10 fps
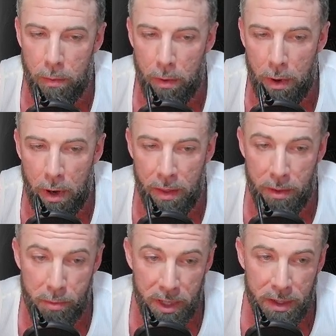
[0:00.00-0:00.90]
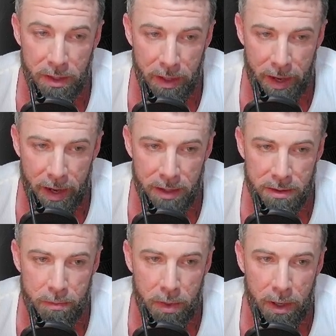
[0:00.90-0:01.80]
on the bid and the
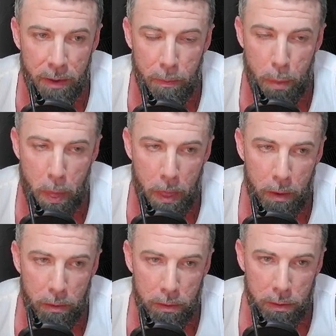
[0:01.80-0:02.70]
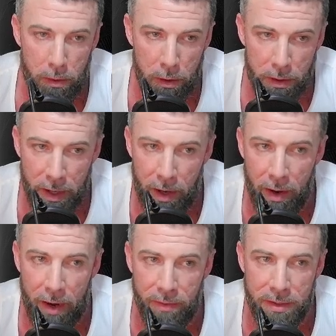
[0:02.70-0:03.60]
ask, but look how
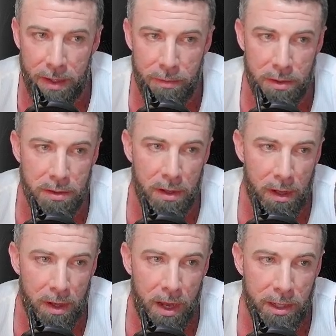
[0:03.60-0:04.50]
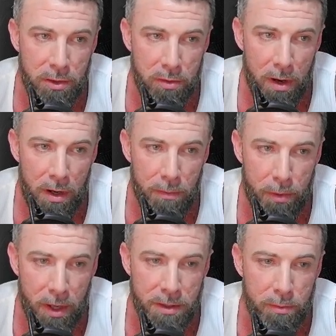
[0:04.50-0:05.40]
every time there's a line drawn,
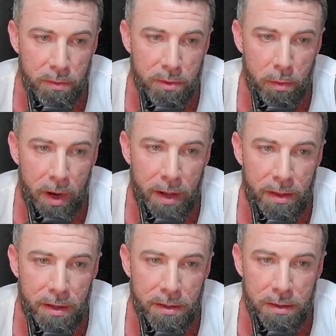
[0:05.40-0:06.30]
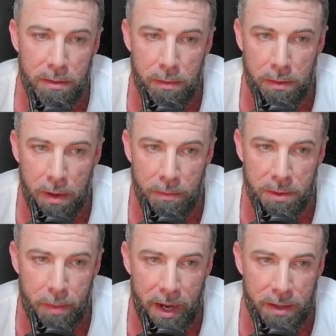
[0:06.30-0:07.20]
price moves away and then comes back